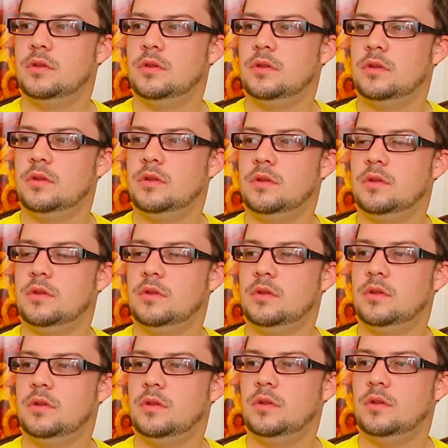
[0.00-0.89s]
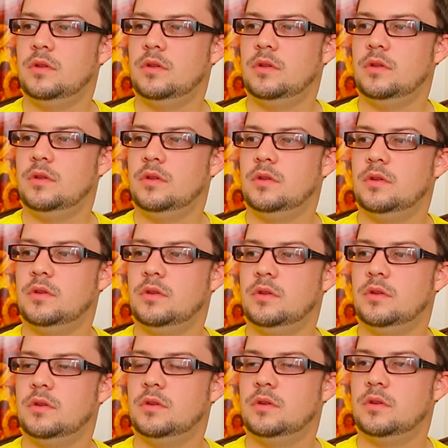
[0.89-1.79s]

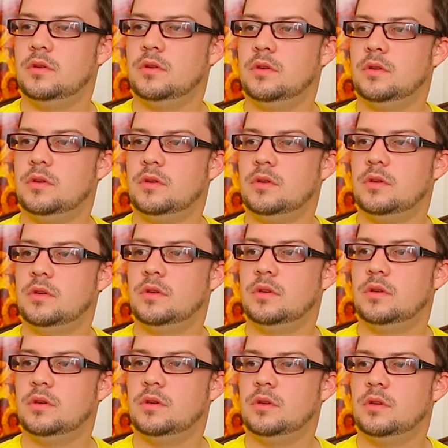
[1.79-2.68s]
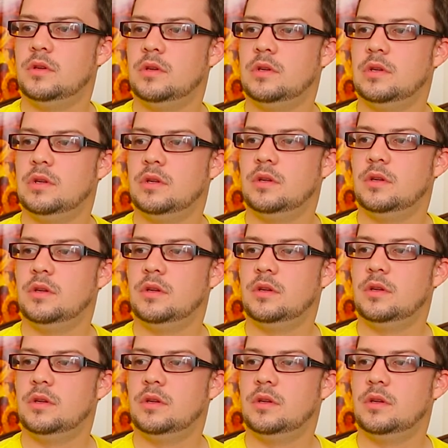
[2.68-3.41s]
(not speaking)